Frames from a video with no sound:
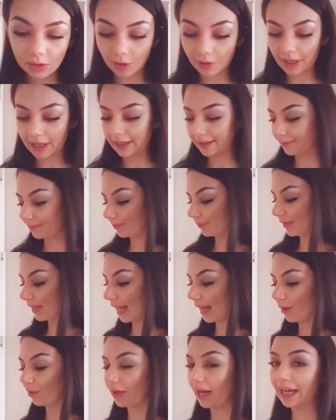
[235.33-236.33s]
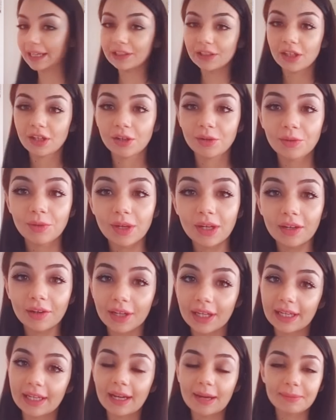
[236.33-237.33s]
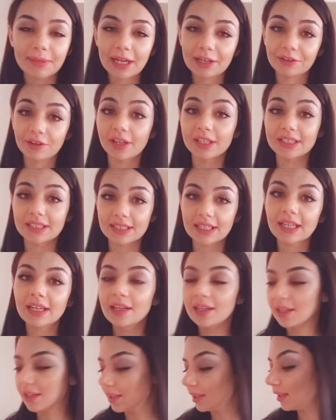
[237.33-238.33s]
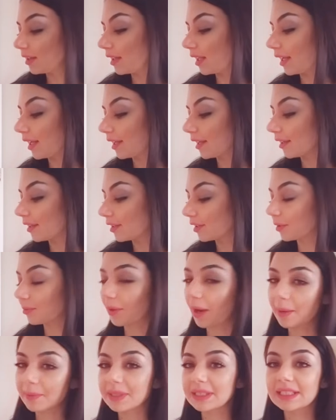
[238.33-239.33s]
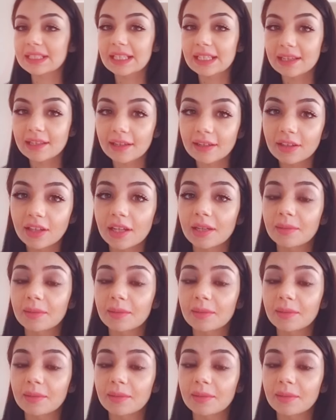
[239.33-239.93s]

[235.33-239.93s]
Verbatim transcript: Okay, now I know, okay, I'm not crazy. Like, you're probably sitting there